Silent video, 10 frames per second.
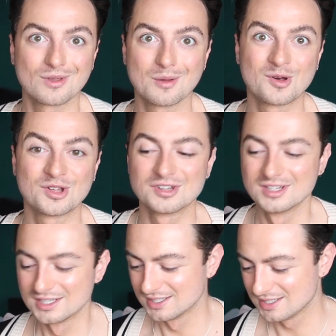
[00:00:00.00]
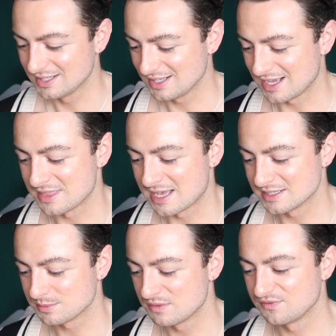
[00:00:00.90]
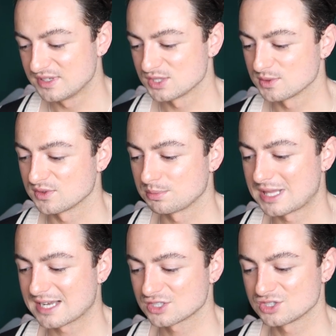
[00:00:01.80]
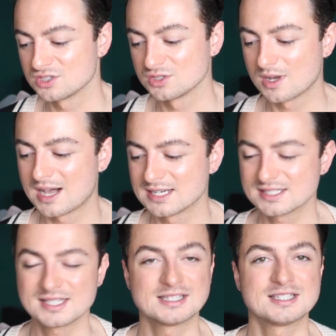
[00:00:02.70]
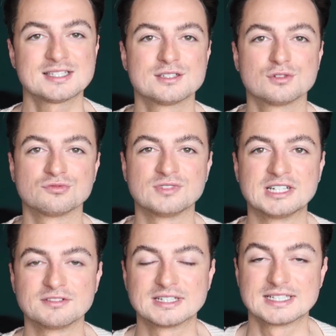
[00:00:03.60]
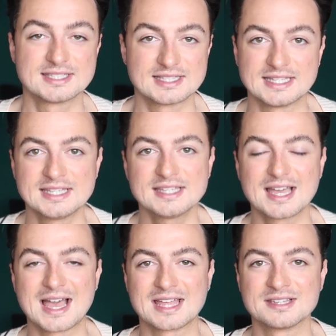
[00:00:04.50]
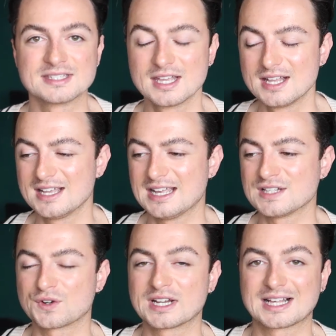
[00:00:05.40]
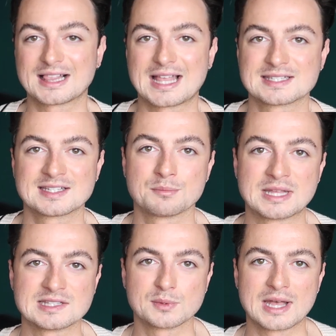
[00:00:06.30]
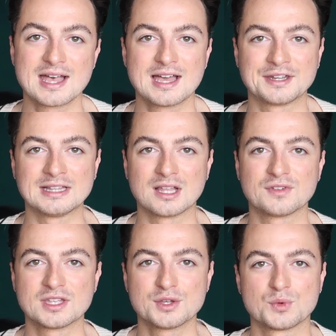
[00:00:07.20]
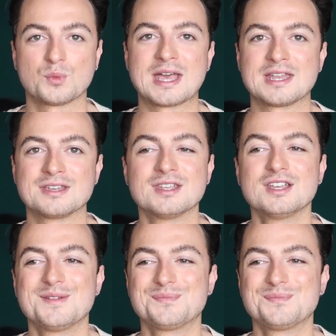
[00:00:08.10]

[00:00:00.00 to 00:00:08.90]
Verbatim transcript: come on and then it's been finished with the black shoe. I just think this is really, really sleek and it's very classic menswear. And I love it when